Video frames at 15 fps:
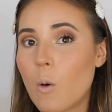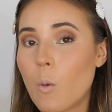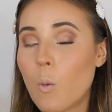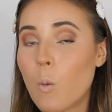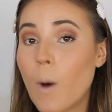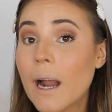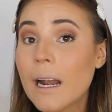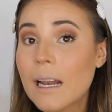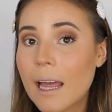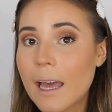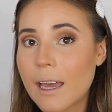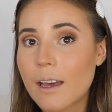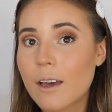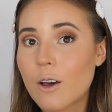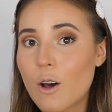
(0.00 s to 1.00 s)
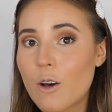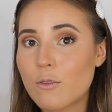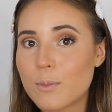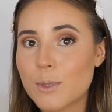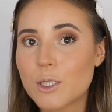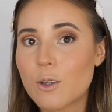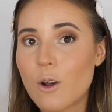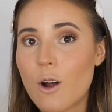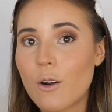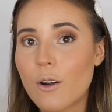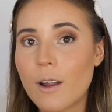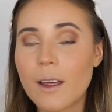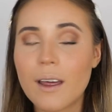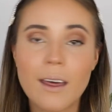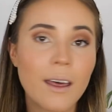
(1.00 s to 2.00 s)
one layer of
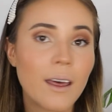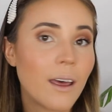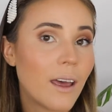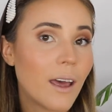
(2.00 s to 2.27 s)
mascara